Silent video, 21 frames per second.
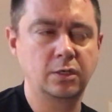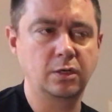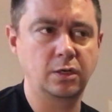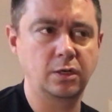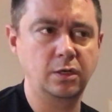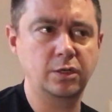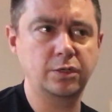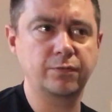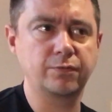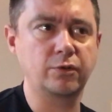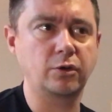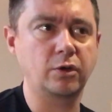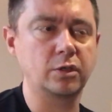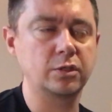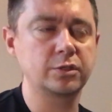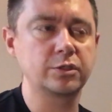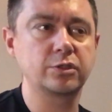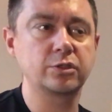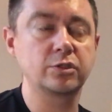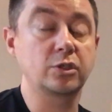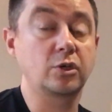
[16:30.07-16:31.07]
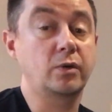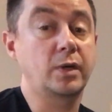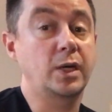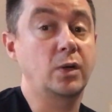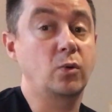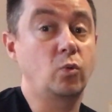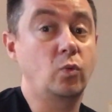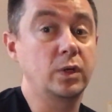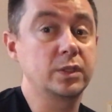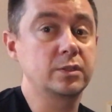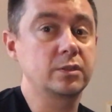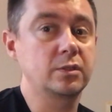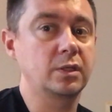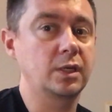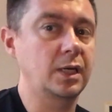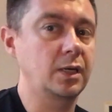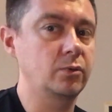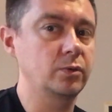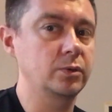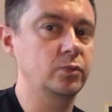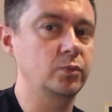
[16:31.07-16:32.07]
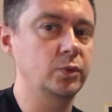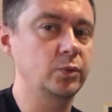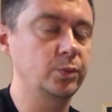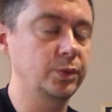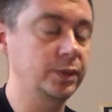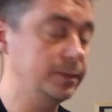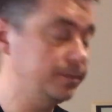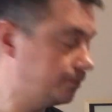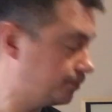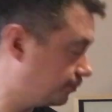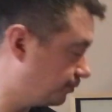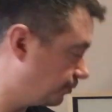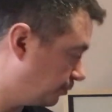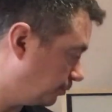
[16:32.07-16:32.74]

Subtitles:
a lot of colors, so I wonder how it will be.